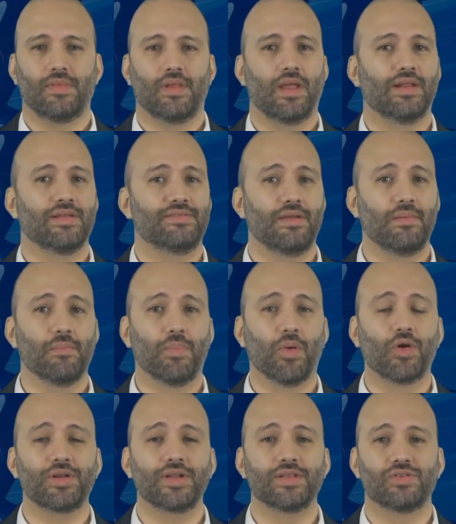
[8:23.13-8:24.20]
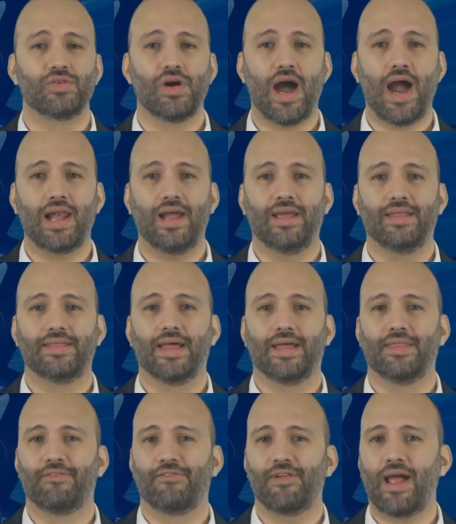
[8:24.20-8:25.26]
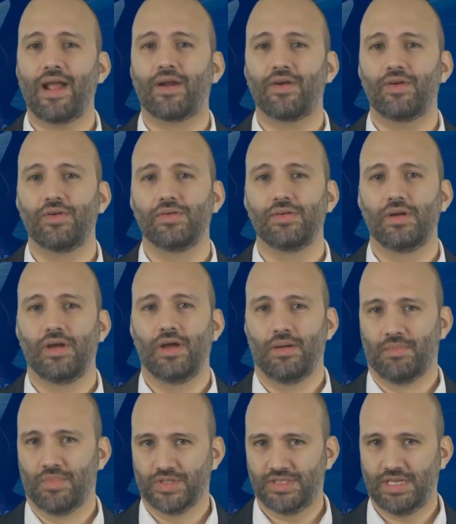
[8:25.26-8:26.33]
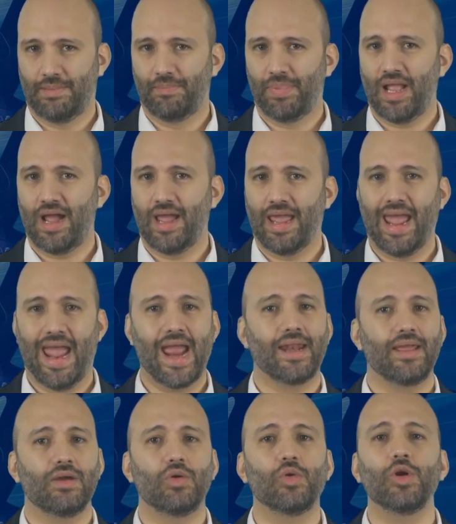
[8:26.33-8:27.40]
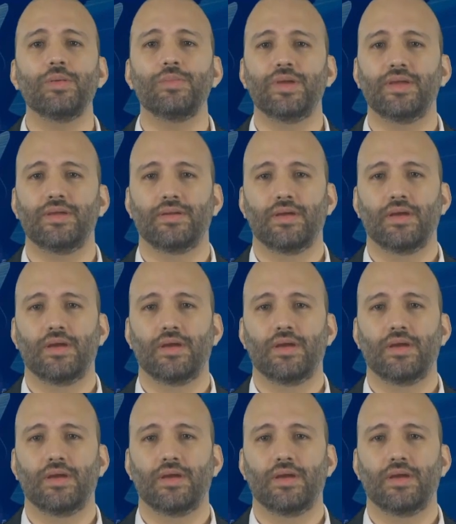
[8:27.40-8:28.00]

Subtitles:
It is important to highlight that the flight crew must apply any OEB